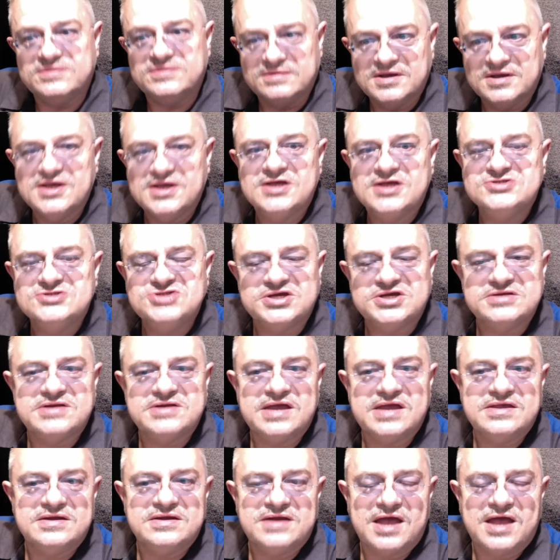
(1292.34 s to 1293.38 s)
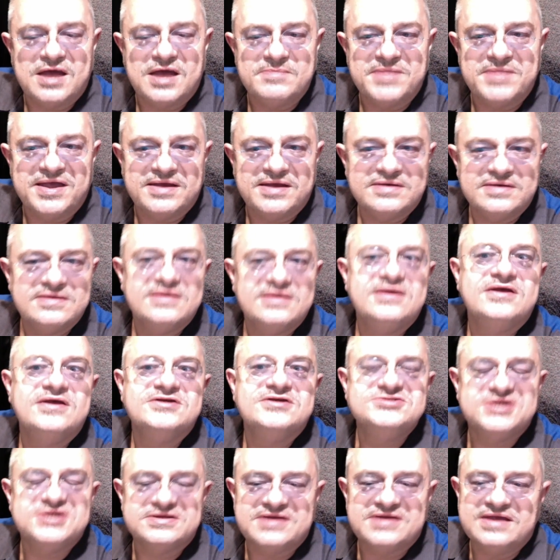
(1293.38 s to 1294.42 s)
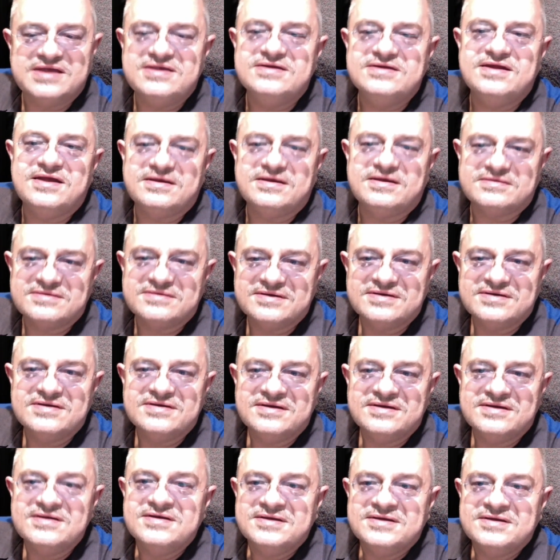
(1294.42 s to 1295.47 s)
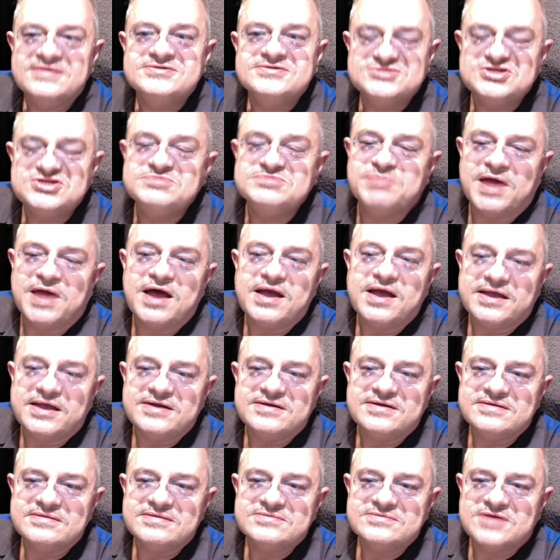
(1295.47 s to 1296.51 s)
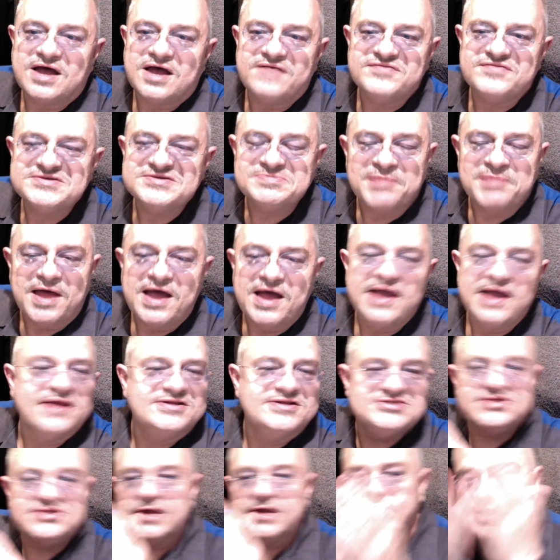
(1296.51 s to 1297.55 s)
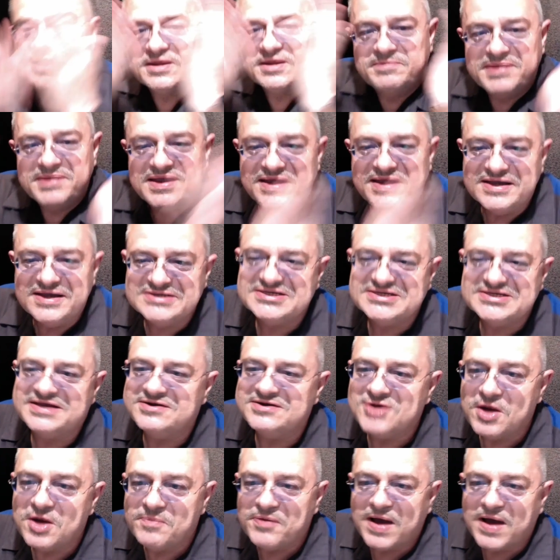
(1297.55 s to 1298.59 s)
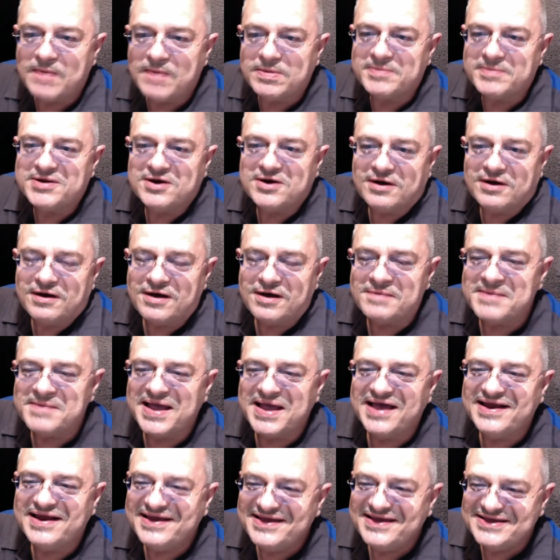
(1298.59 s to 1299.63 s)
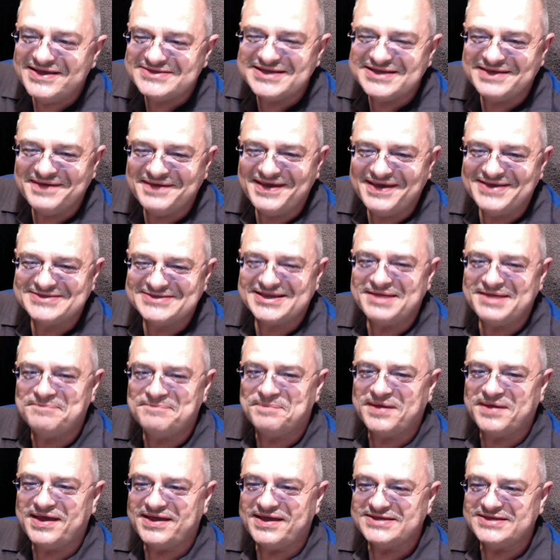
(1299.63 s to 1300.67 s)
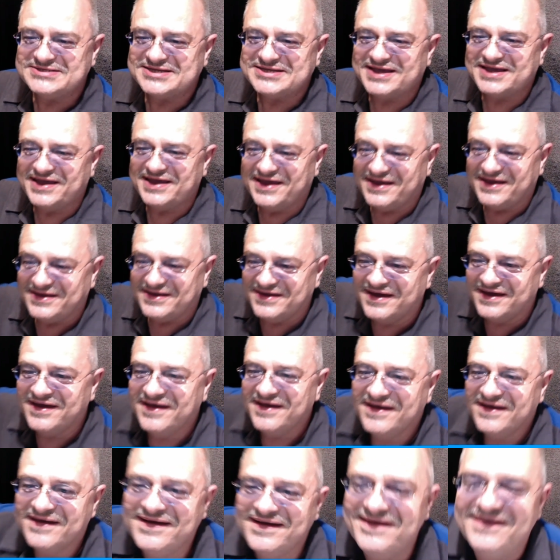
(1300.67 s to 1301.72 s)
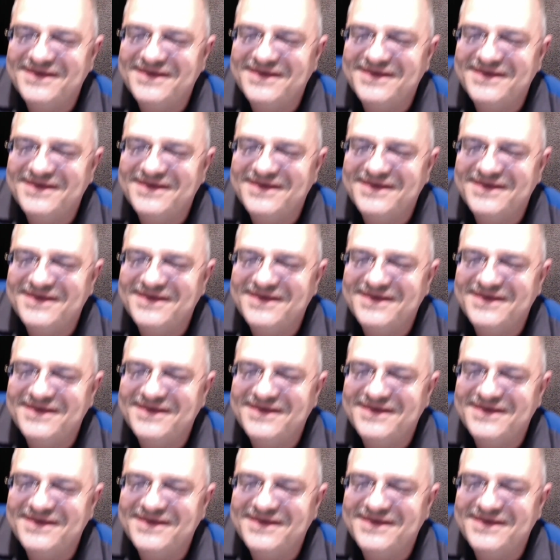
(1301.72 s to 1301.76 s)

She can take you down, man. She can take you down. She's blind. Toph is blind. Staring would be easy. No problem at all, man. Easy, easy, easy.